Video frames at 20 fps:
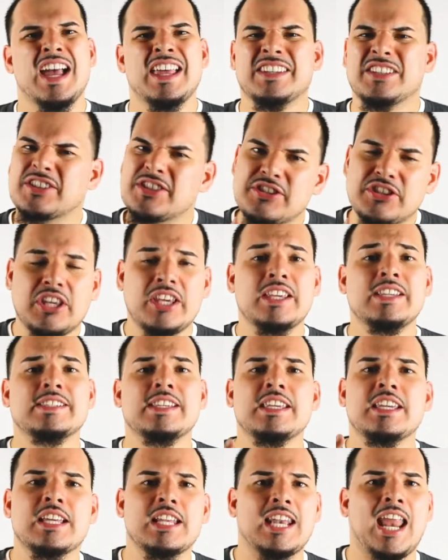There's things
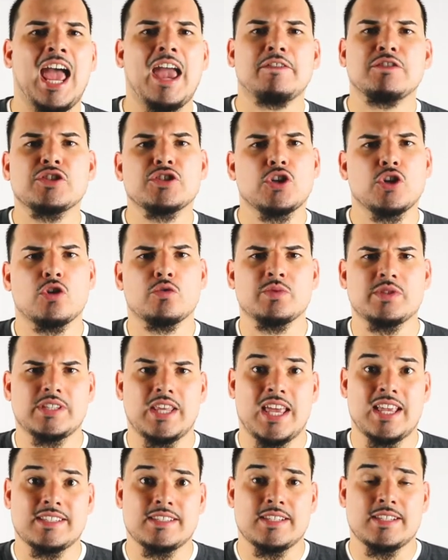in your life,
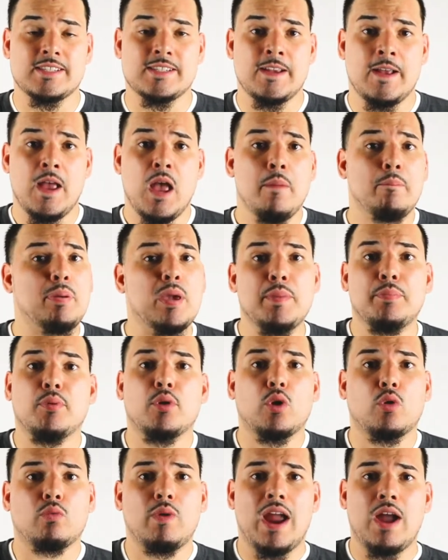circumstances,
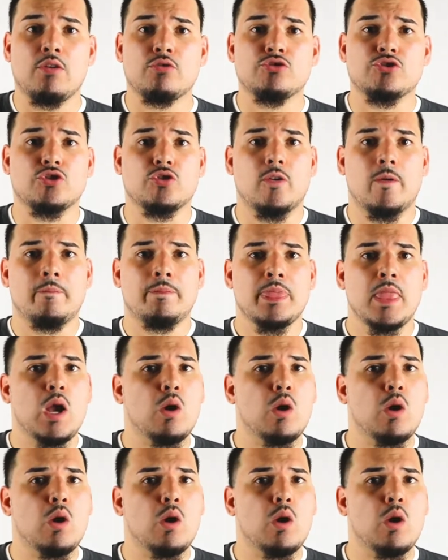people around you,